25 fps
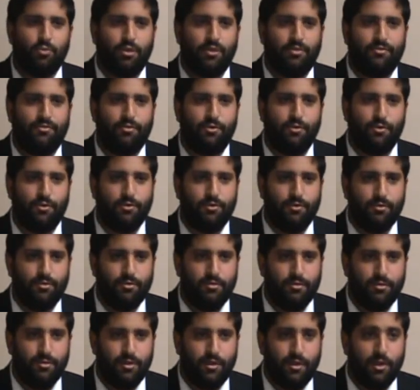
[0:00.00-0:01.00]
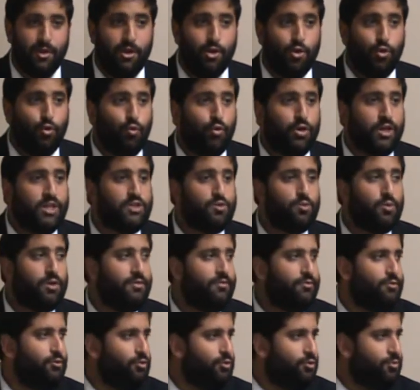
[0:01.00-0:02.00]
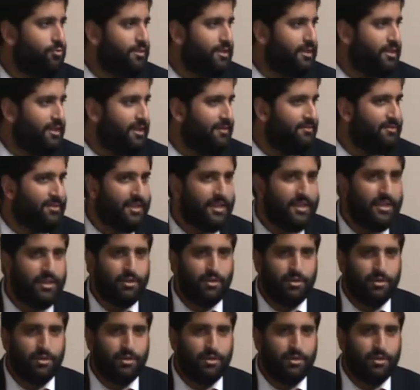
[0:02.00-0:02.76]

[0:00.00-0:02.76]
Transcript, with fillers: with food. What does with food mean? You have to eat